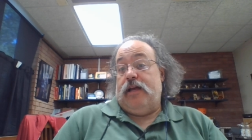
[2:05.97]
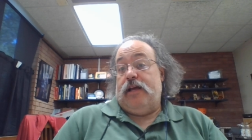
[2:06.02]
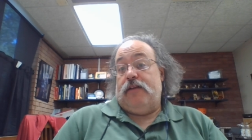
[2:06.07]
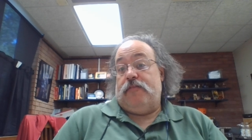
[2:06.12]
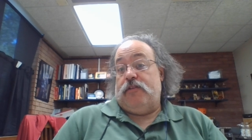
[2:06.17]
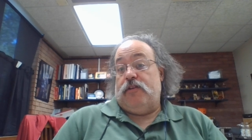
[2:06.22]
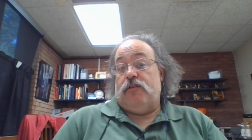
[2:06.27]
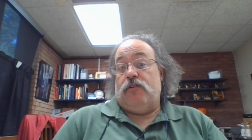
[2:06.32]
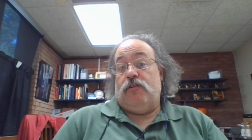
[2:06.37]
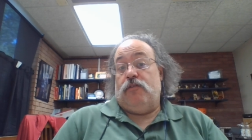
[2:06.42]
that,
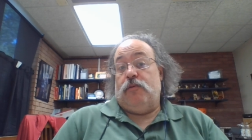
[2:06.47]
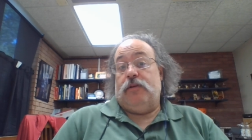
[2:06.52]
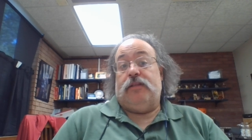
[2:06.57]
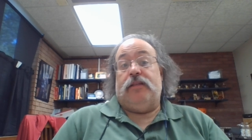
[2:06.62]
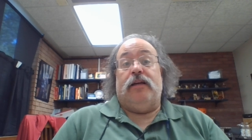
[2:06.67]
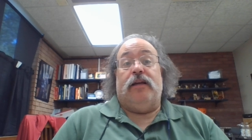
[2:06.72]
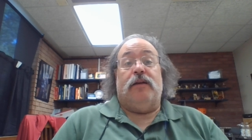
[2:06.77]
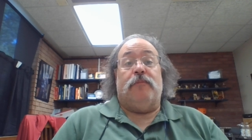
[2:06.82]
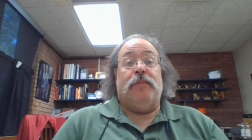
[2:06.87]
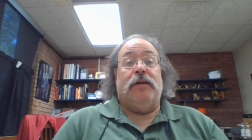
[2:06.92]
if you don't know what
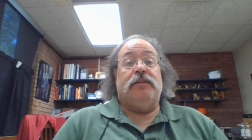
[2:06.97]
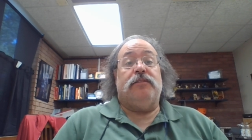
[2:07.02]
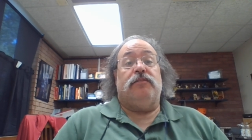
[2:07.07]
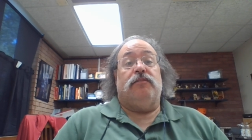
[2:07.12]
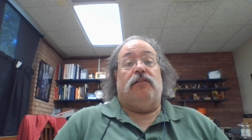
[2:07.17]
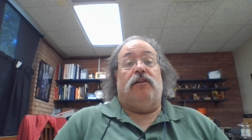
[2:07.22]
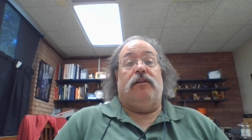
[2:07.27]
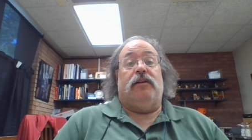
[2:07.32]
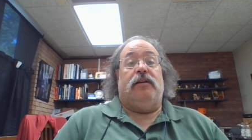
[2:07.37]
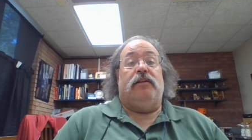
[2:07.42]
the heck
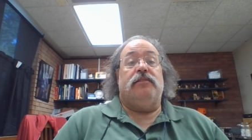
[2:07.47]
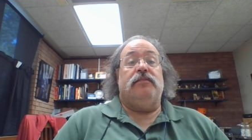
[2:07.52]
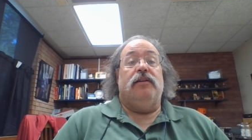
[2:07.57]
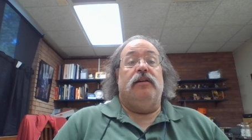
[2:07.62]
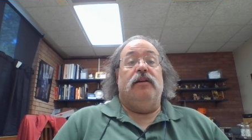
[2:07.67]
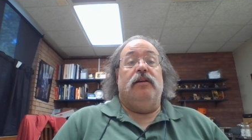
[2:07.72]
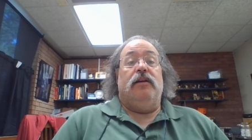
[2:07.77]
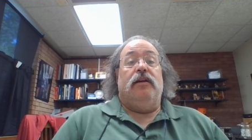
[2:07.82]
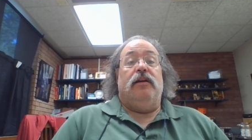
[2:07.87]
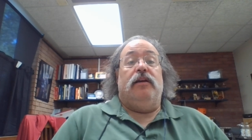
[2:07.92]
Mastodon is,
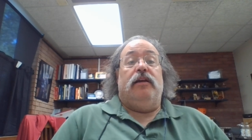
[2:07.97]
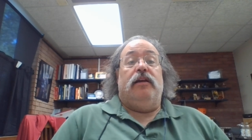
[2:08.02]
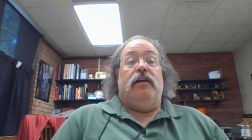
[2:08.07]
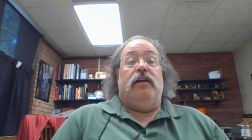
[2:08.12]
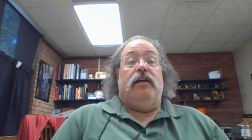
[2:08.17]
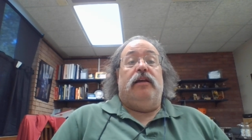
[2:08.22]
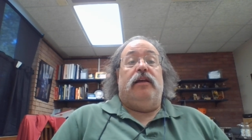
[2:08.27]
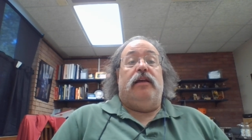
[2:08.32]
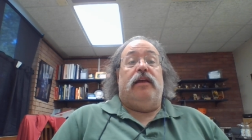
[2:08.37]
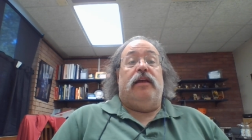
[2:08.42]

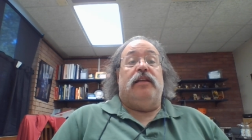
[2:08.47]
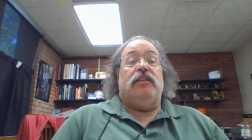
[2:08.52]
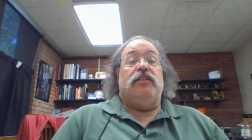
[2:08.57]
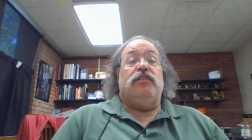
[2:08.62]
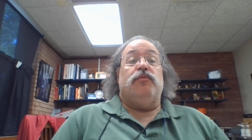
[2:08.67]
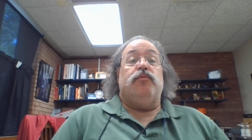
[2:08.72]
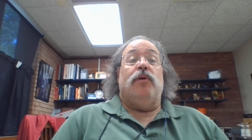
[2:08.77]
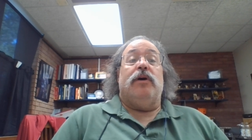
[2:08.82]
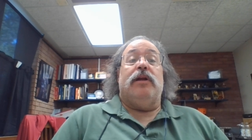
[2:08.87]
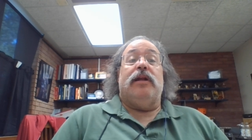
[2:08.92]

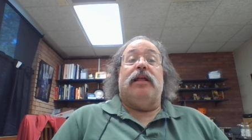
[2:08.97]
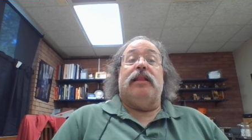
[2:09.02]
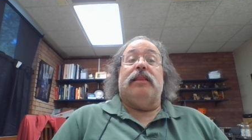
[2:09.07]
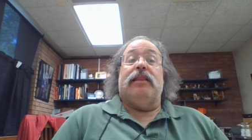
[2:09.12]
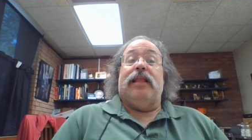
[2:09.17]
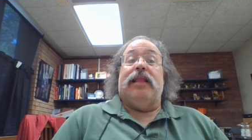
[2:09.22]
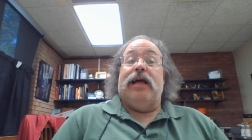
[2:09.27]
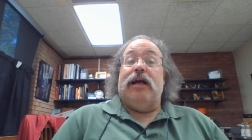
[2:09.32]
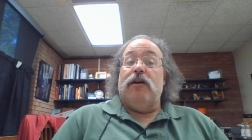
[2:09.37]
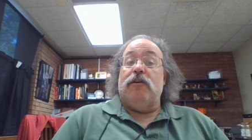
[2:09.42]
it's what
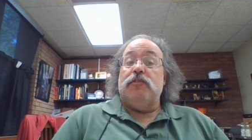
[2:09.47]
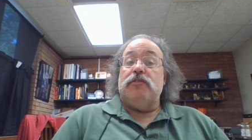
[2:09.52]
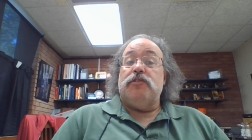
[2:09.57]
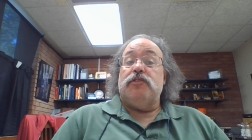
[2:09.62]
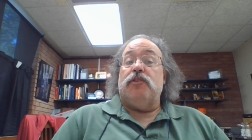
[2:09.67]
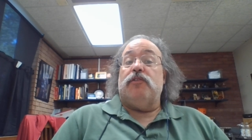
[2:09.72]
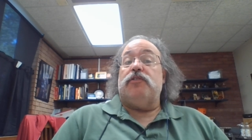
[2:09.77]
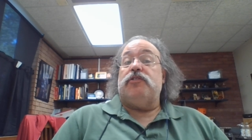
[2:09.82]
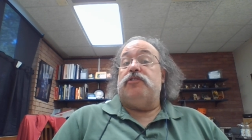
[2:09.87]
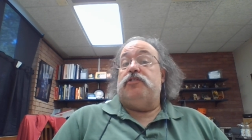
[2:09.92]

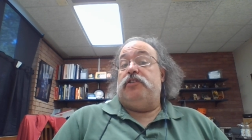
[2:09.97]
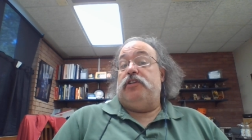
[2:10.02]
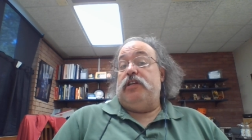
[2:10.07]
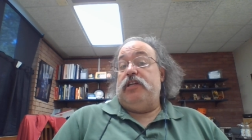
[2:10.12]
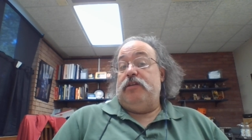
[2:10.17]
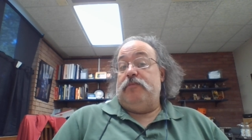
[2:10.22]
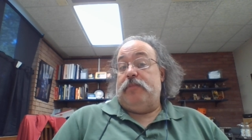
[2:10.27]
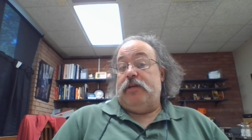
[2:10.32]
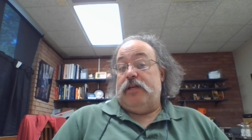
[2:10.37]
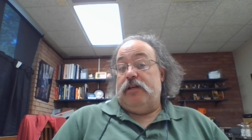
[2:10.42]
allows your
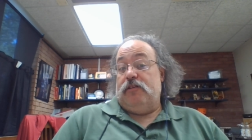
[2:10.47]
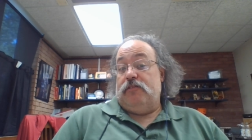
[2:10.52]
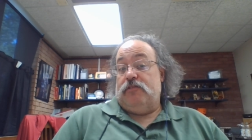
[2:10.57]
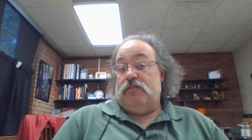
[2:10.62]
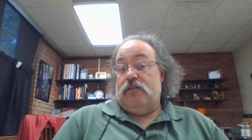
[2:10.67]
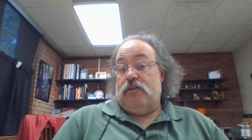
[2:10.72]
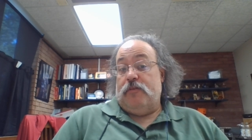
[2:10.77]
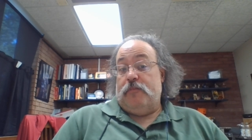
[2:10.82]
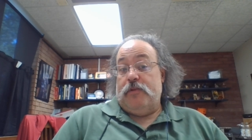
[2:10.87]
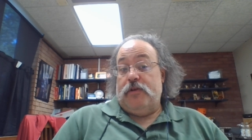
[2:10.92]
Gmail
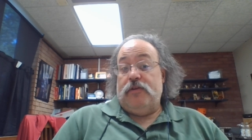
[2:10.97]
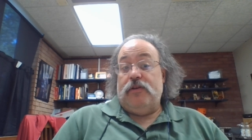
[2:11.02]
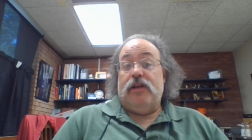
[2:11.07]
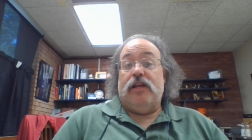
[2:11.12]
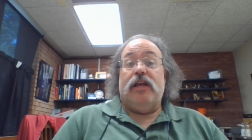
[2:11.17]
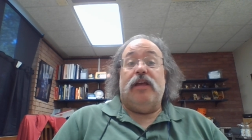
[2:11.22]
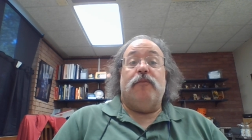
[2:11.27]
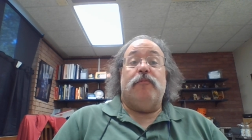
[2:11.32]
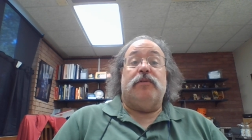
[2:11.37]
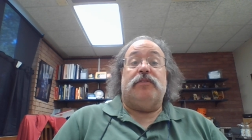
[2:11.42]
to
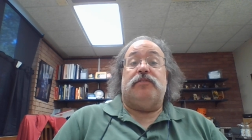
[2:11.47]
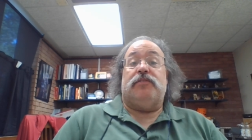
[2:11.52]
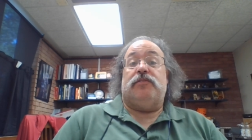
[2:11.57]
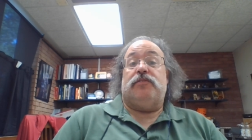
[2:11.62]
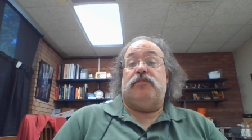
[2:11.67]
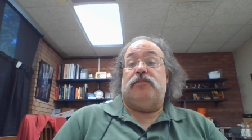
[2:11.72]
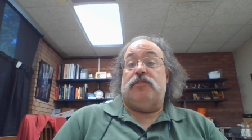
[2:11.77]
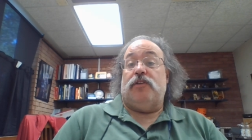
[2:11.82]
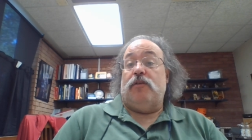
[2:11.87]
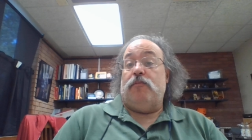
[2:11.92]
communicate with
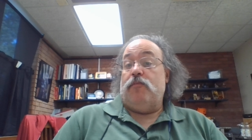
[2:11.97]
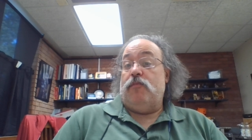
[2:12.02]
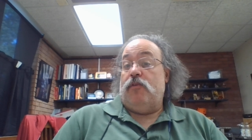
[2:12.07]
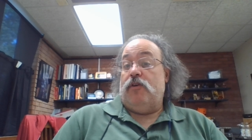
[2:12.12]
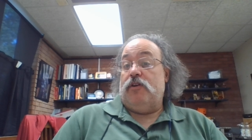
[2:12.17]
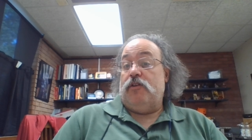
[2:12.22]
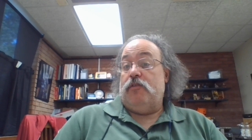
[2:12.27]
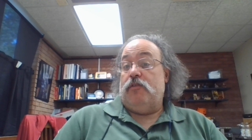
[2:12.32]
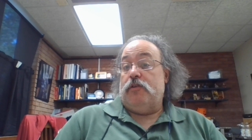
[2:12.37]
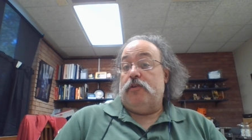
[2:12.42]

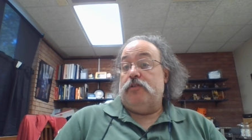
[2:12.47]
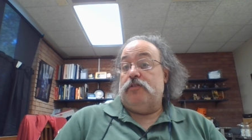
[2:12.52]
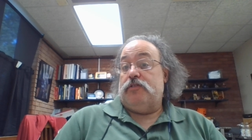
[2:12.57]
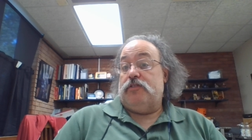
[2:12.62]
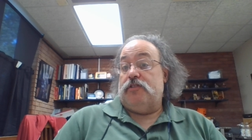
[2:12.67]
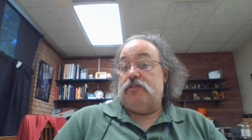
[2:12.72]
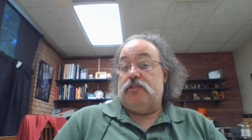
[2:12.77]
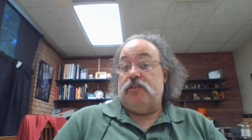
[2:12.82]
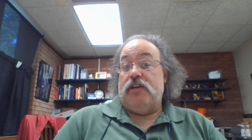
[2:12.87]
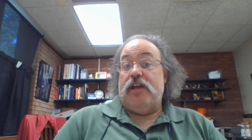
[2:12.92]
someone who
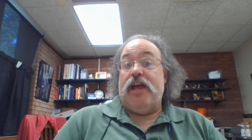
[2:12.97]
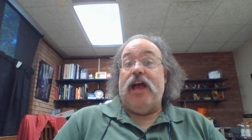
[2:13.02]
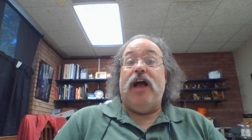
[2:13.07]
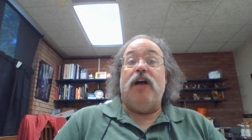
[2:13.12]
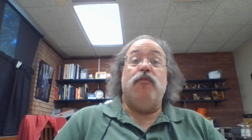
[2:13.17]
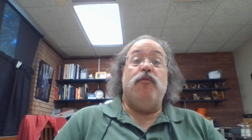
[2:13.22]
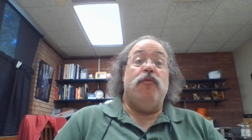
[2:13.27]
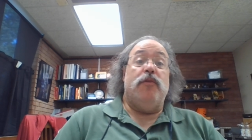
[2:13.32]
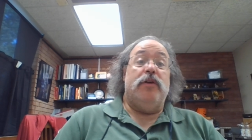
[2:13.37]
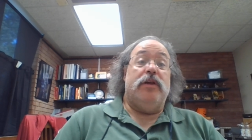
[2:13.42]
uses
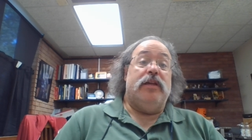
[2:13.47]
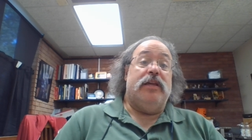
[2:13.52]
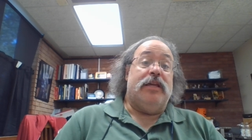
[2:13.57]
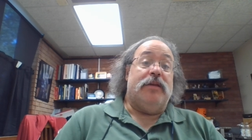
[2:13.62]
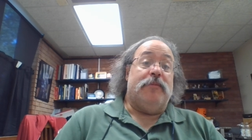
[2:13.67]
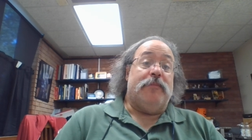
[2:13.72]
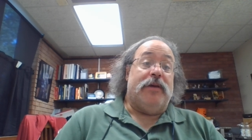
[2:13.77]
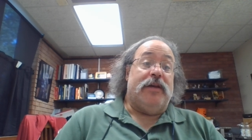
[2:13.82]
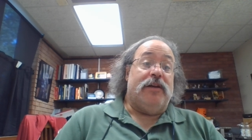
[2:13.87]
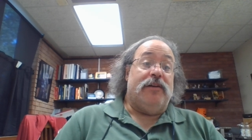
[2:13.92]
Yahoo
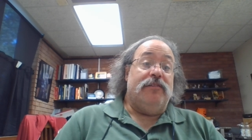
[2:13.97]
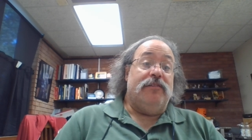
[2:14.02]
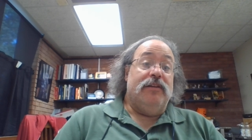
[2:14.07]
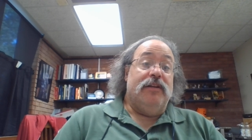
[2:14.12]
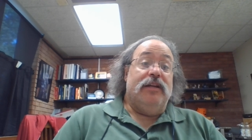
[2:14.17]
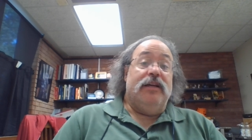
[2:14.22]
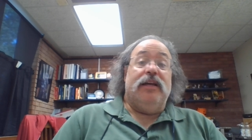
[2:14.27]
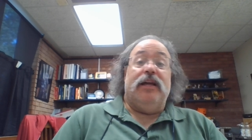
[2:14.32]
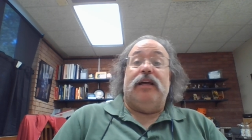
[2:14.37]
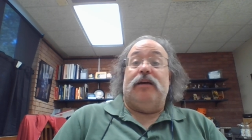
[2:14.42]
email,
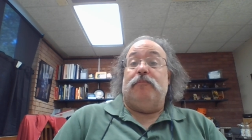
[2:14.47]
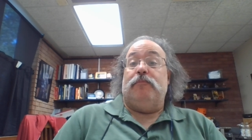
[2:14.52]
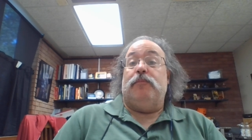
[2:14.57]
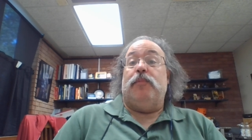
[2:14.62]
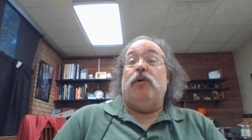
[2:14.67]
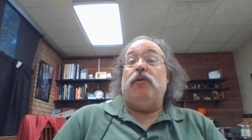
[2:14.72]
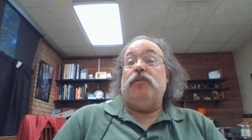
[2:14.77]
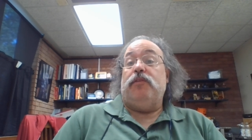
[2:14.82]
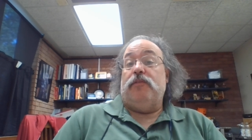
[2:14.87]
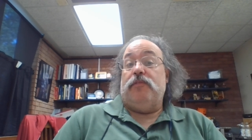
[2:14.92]
and
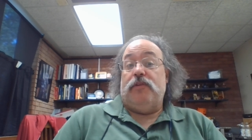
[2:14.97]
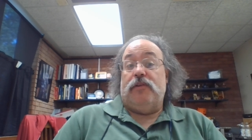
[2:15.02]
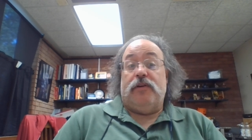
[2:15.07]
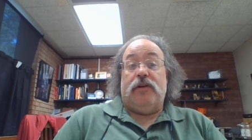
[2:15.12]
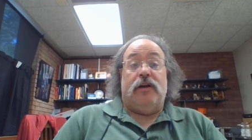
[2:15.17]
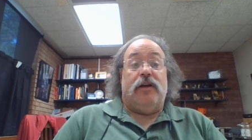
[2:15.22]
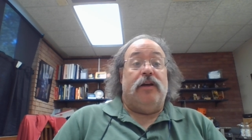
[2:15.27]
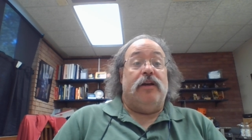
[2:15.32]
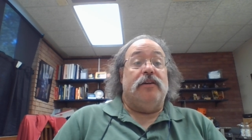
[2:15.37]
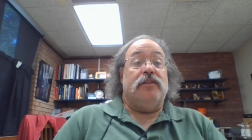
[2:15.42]
both of you
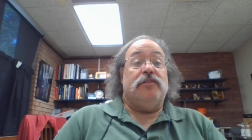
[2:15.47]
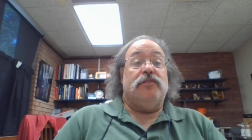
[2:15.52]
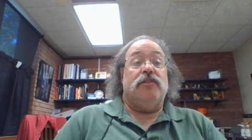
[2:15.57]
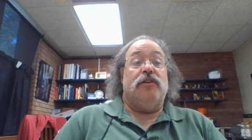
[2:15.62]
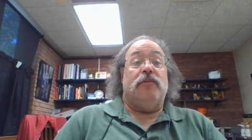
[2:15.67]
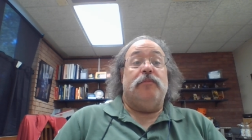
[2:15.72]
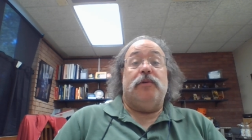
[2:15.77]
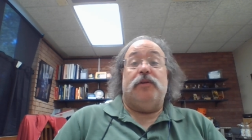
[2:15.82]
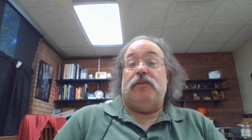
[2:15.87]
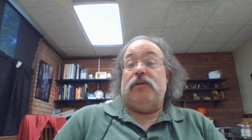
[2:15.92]
guys to
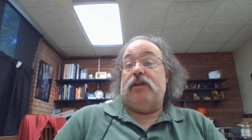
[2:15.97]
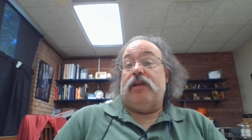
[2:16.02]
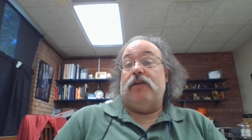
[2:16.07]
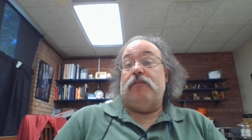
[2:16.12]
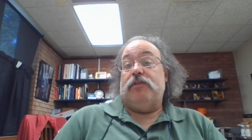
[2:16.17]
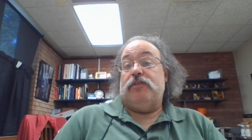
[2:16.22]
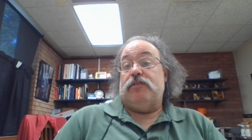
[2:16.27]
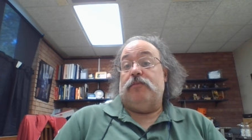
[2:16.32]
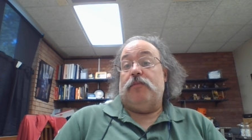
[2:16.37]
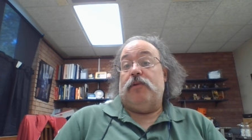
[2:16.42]
communicate
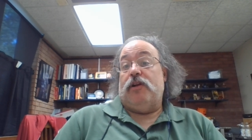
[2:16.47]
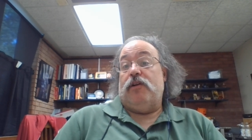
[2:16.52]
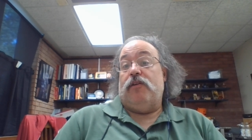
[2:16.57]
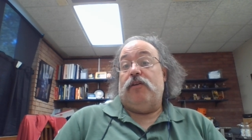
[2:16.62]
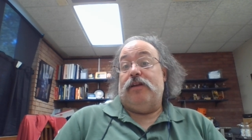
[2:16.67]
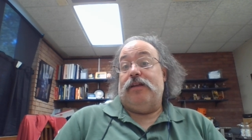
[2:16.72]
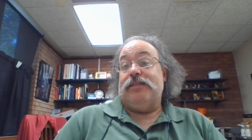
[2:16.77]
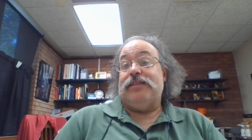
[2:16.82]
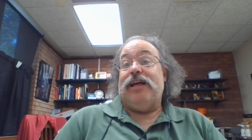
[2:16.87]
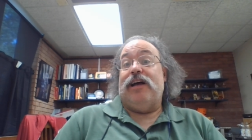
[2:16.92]
with somebody
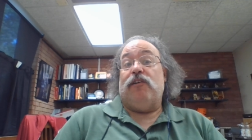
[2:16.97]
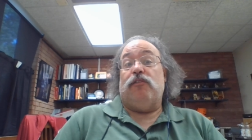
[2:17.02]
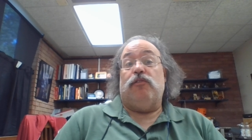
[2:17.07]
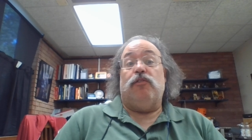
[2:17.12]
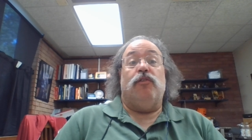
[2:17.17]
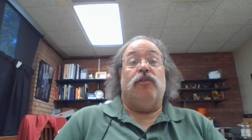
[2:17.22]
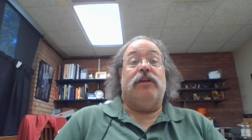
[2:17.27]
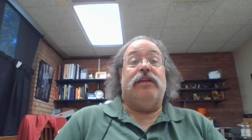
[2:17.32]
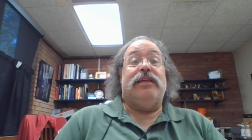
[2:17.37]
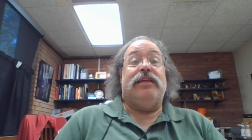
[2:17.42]
who has
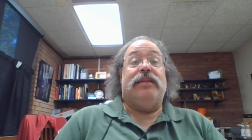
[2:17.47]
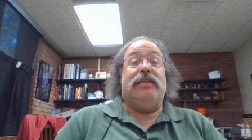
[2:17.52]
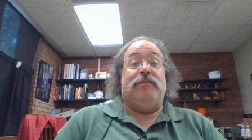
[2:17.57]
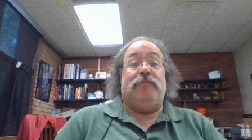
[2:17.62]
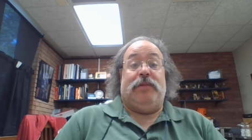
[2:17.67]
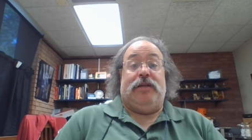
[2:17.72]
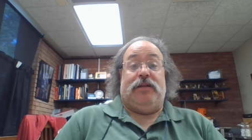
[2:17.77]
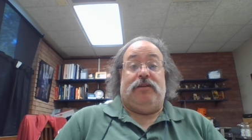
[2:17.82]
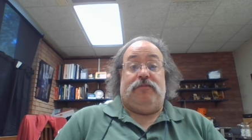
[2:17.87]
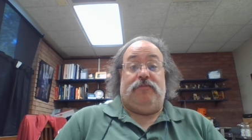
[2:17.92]
Outlook
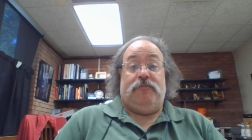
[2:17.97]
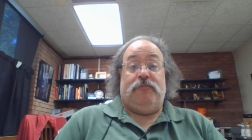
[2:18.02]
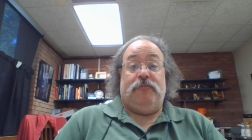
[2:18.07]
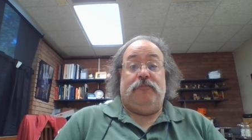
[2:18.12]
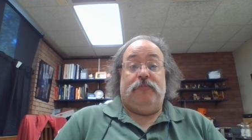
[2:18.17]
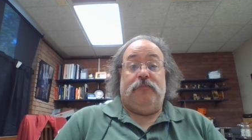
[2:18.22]
email.